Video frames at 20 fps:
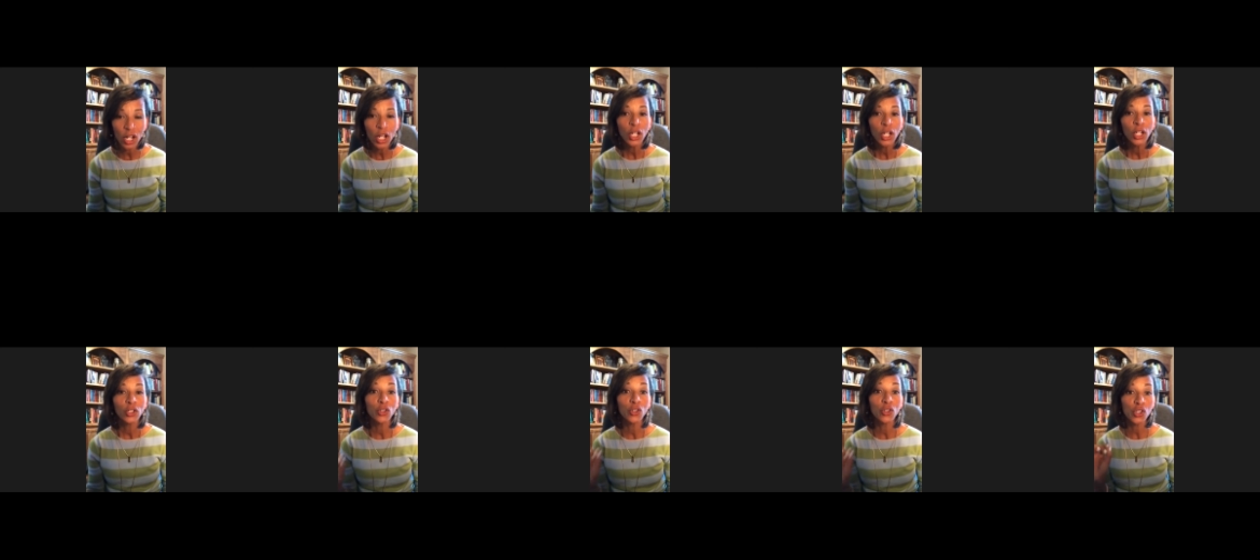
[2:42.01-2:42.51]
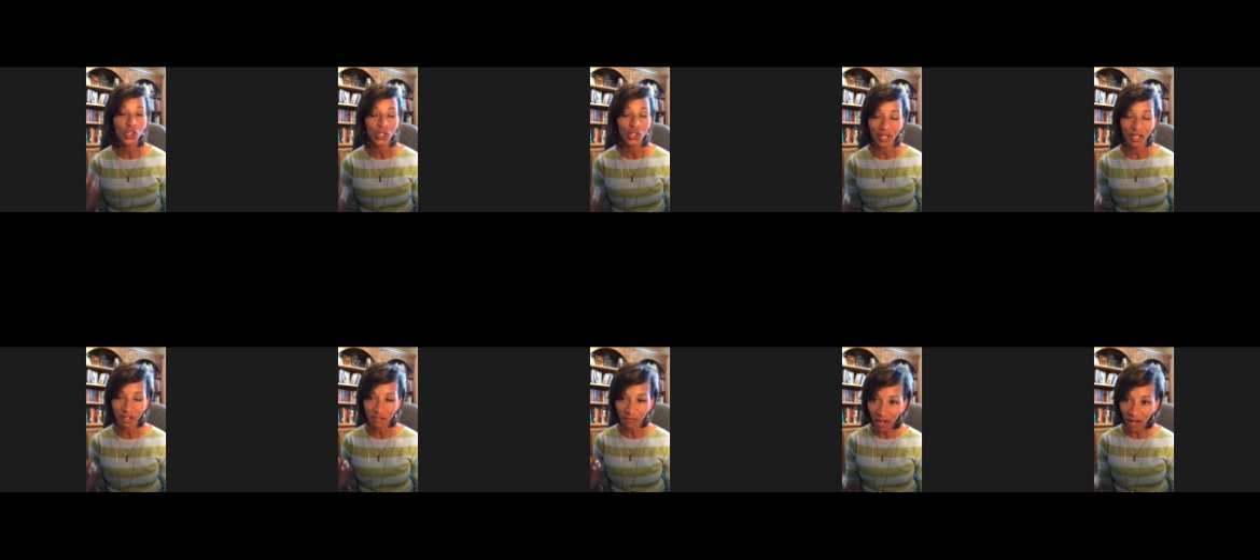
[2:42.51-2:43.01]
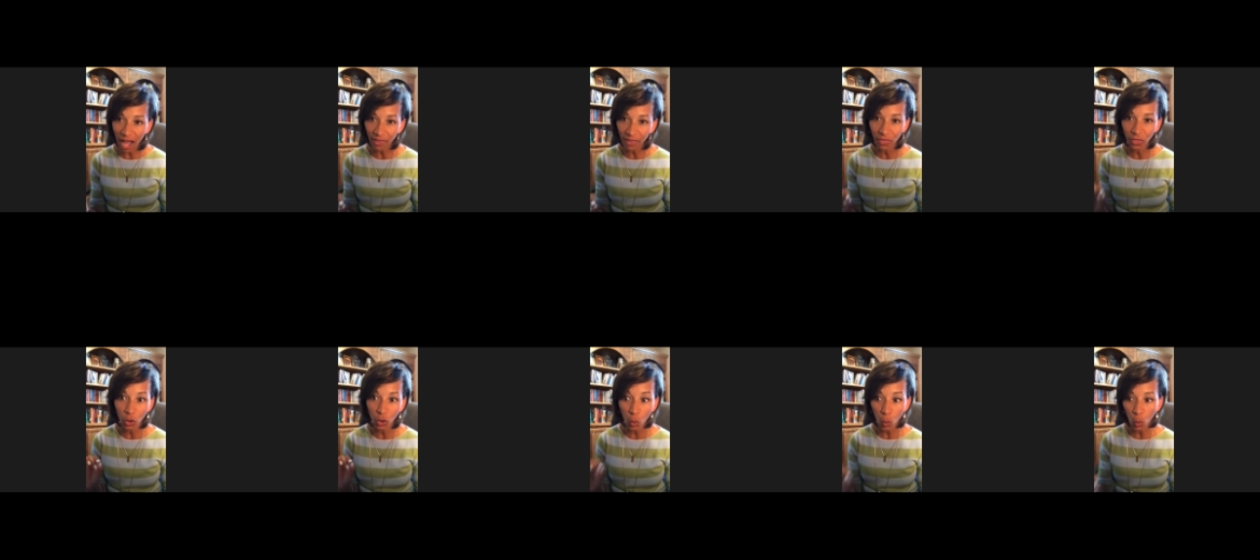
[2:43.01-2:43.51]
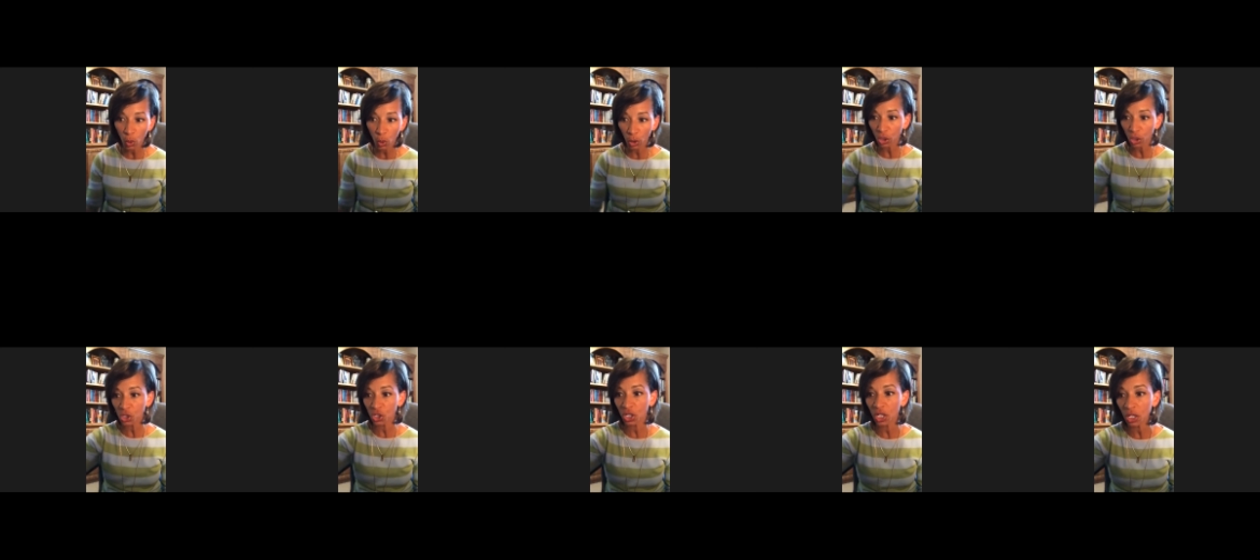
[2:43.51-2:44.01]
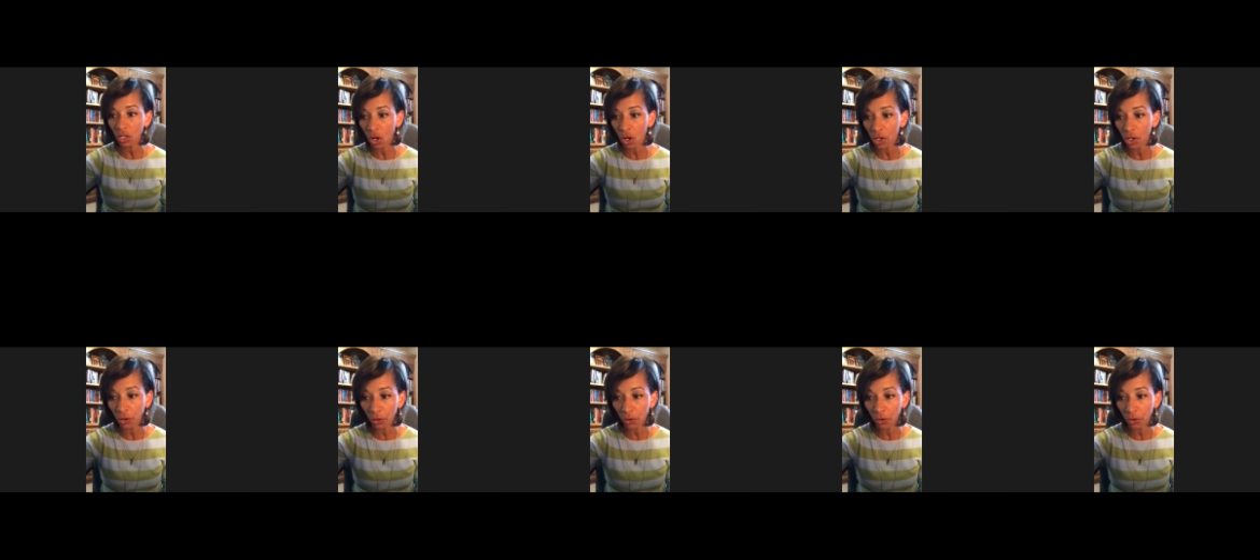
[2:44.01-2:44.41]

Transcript: You should have gotten the worksheet on your